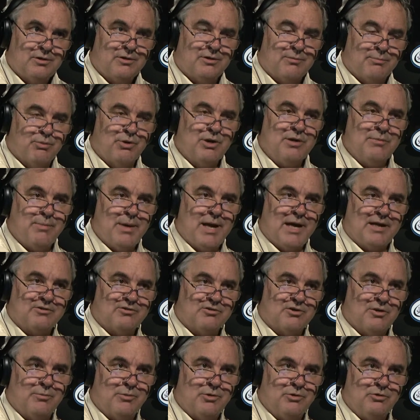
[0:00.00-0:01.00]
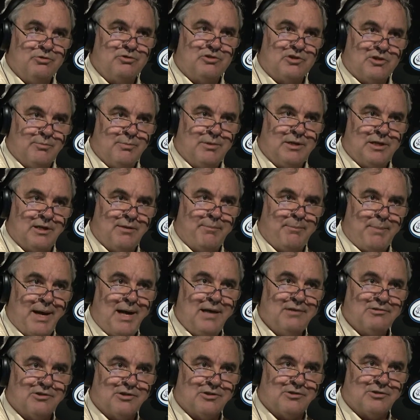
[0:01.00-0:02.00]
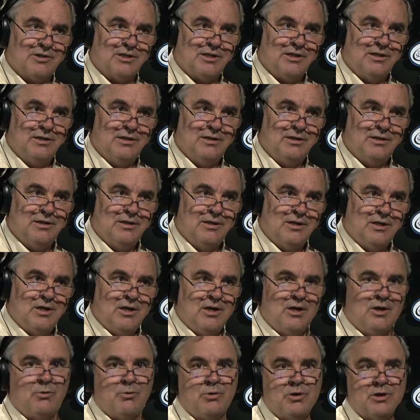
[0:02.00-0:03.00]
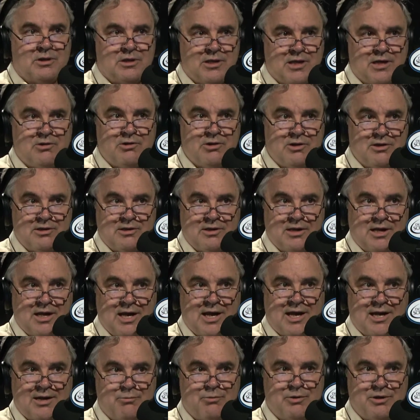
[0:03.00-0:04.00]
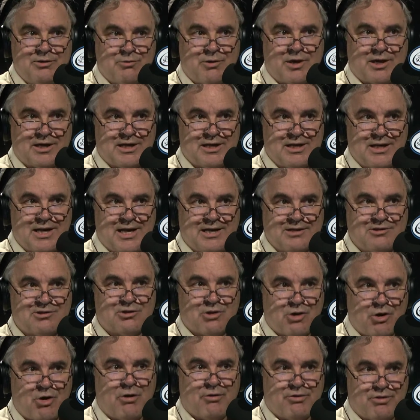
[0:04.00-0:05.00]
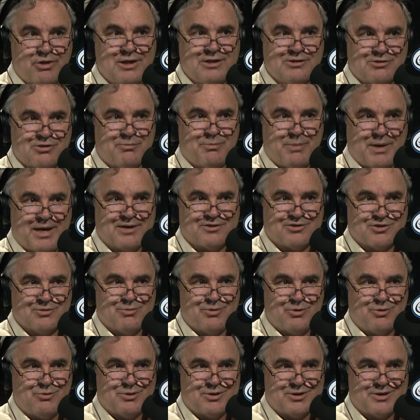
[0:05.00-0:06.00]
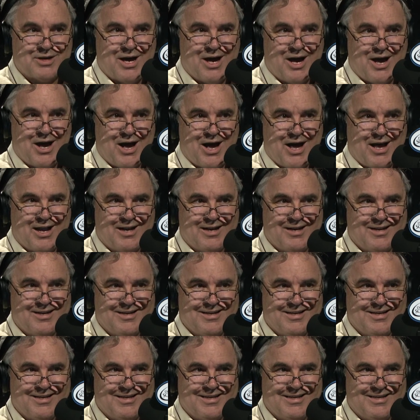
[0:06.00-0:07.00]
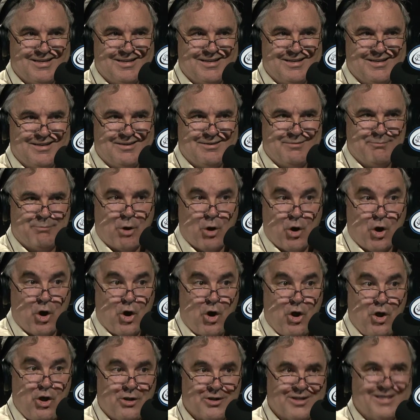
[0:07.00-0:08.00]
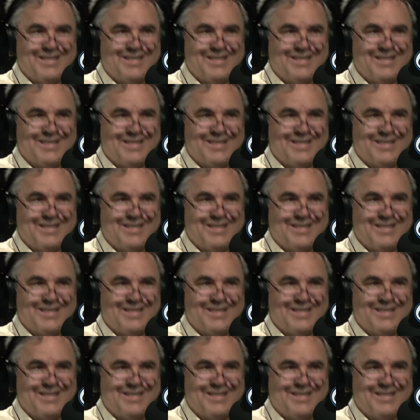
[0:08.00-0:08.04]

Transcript: to bring back someone who's committed apostasy, when at the other hand, we recognize that all things are possible with God? Paul?